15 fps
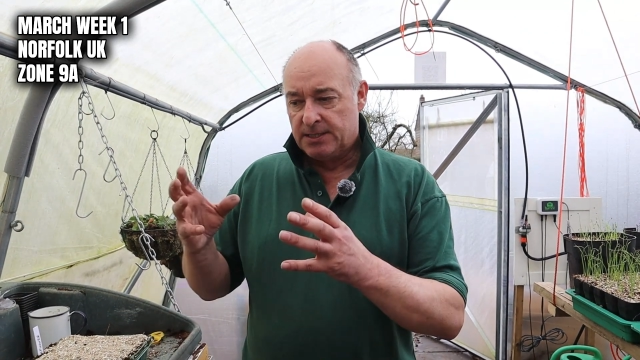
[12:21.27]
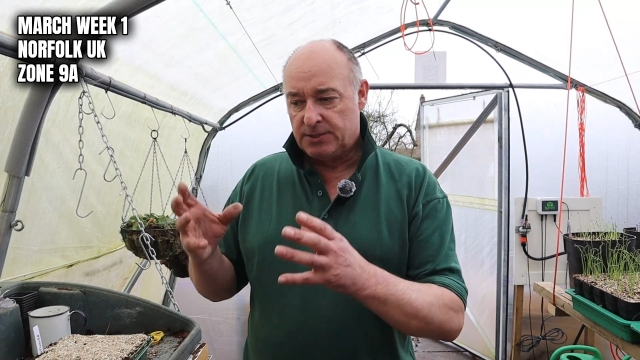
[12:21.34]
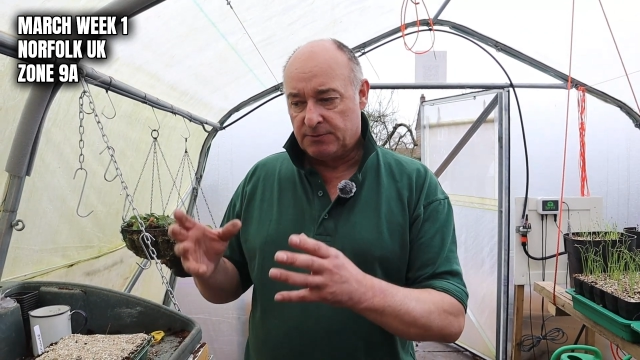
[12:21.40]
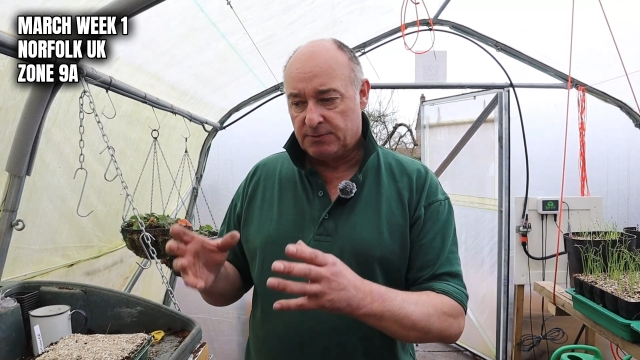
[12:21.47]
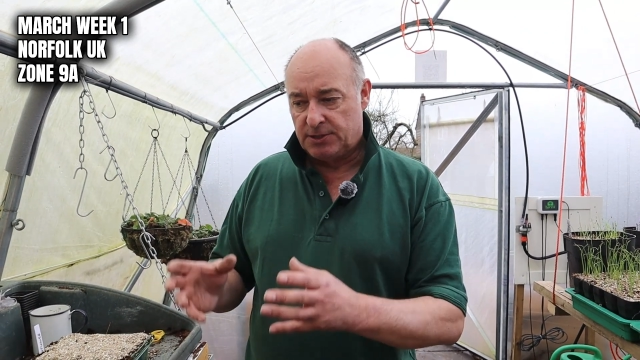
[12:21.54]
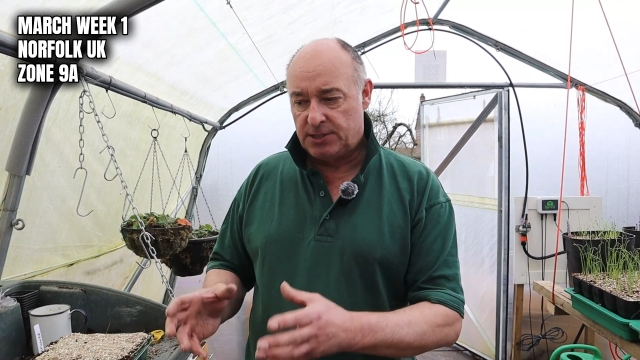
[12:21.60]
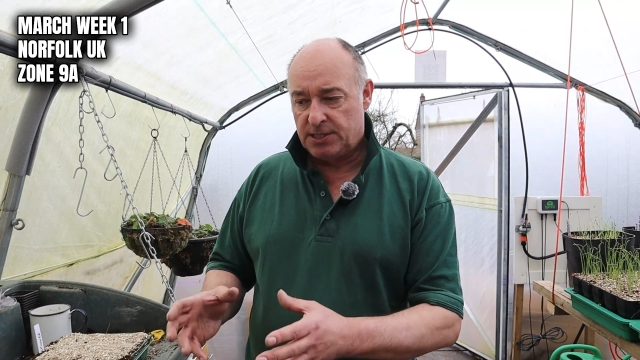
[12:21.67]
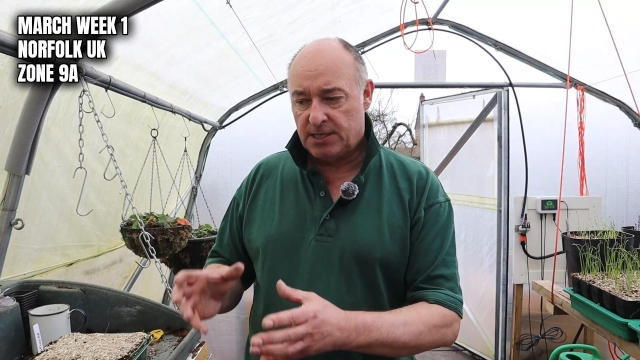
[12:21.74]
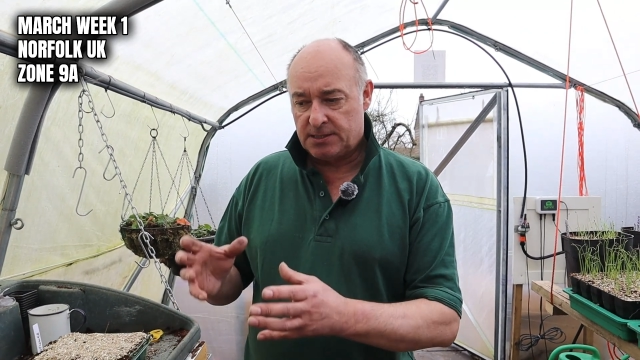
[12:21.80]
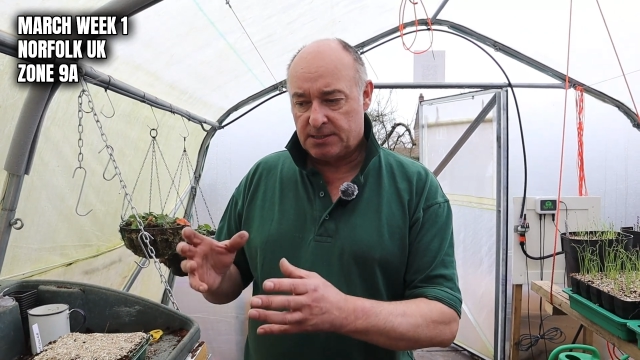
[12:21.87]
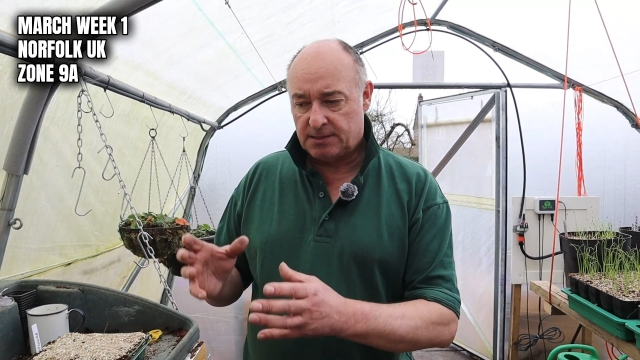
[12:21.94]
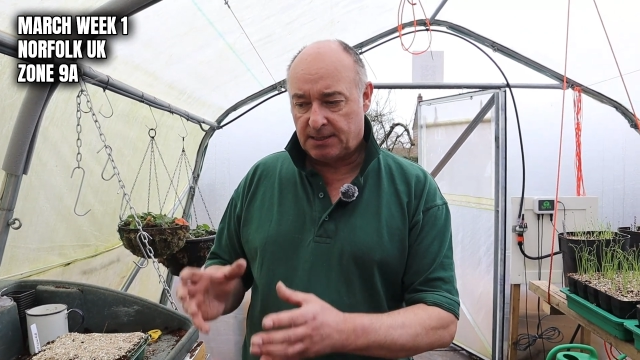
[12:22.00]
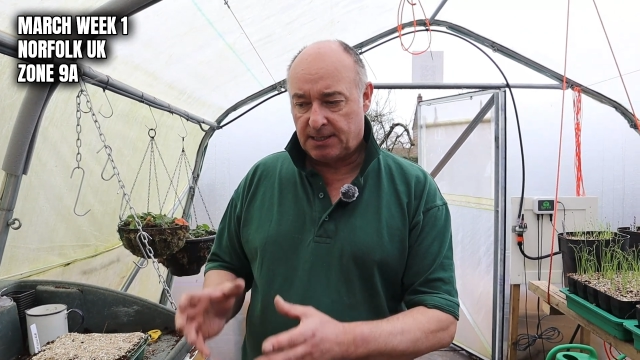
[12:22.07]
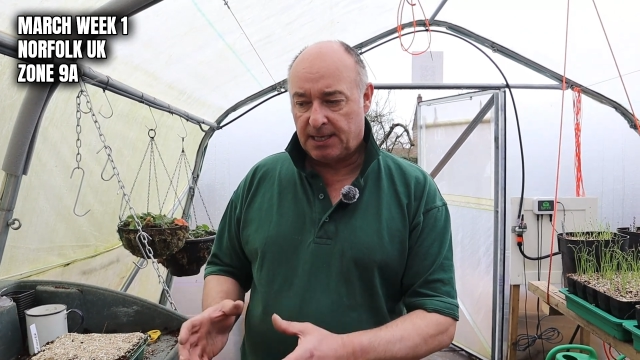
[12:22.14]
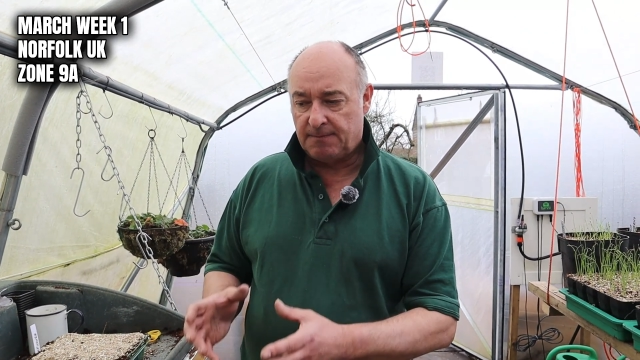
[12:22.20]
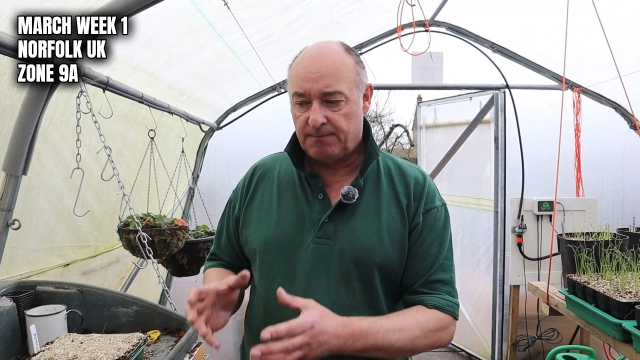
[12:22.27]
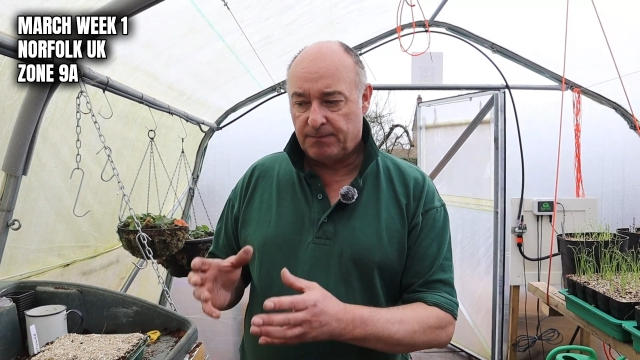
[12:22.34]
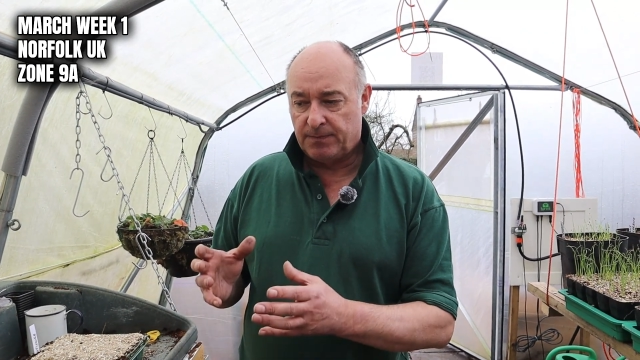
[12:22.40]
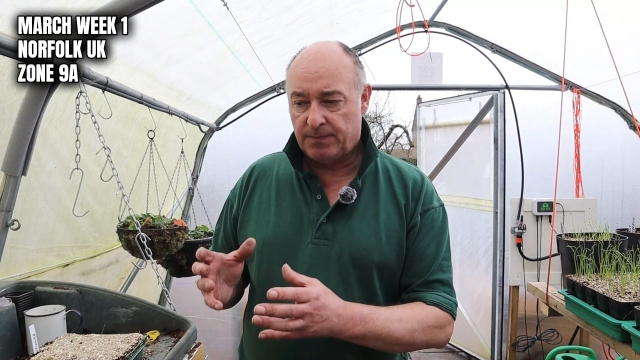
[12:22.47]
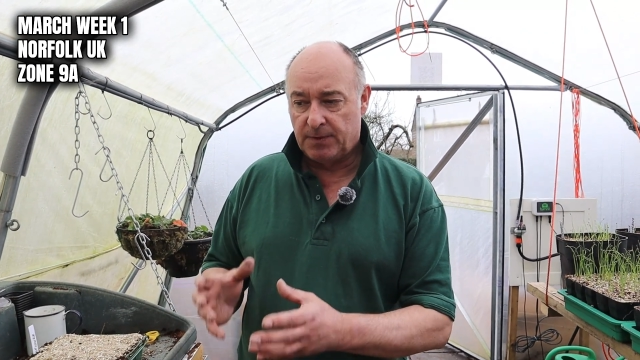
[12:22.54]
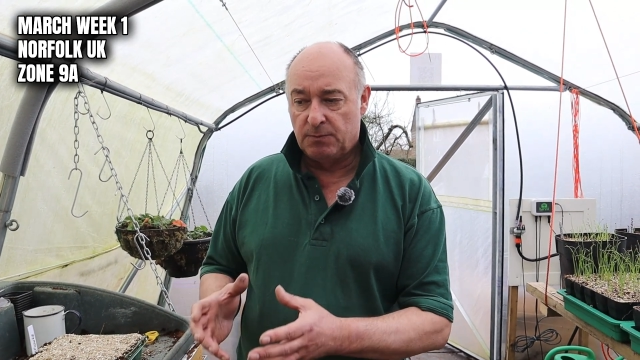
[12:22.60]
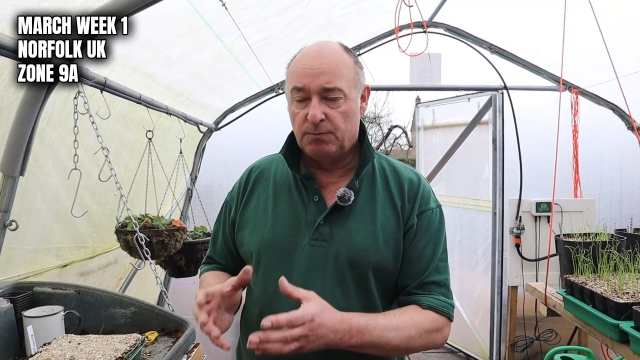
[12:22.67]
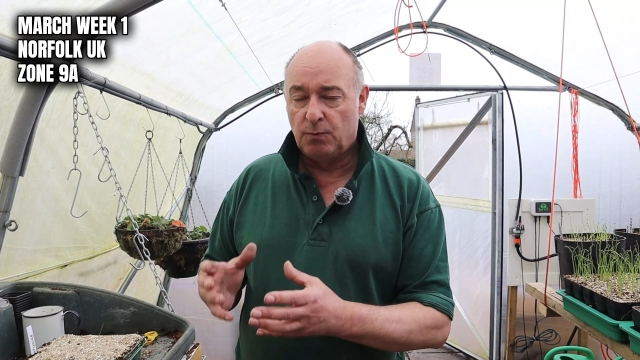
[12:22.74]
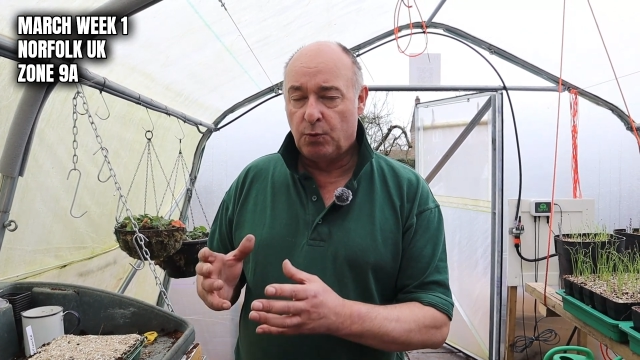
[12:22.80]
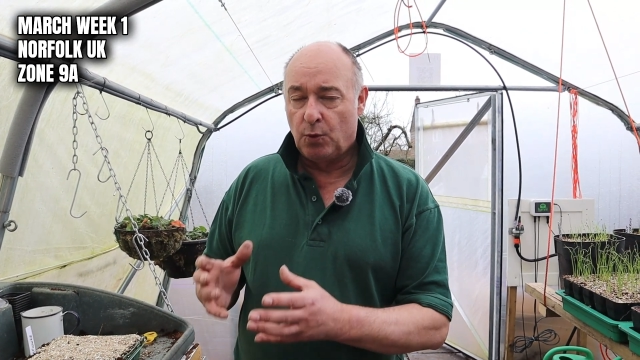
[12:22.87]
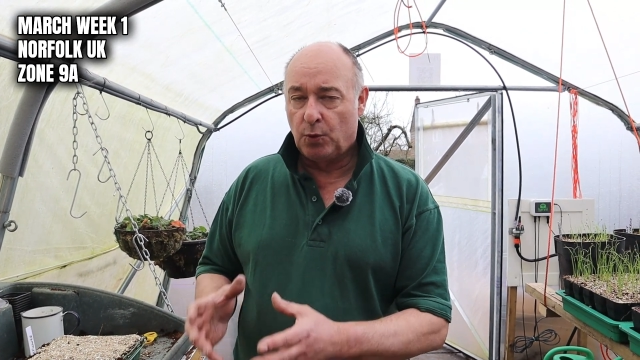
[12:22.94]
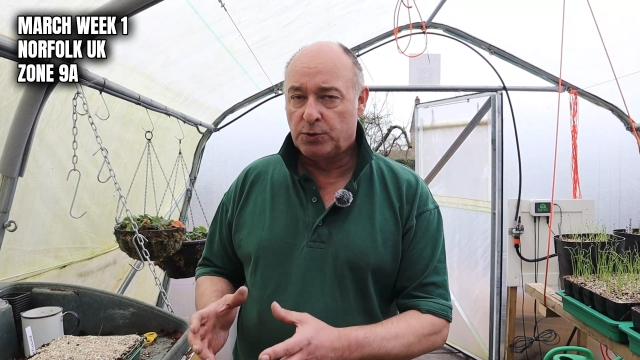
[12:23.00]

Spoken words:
So just keep them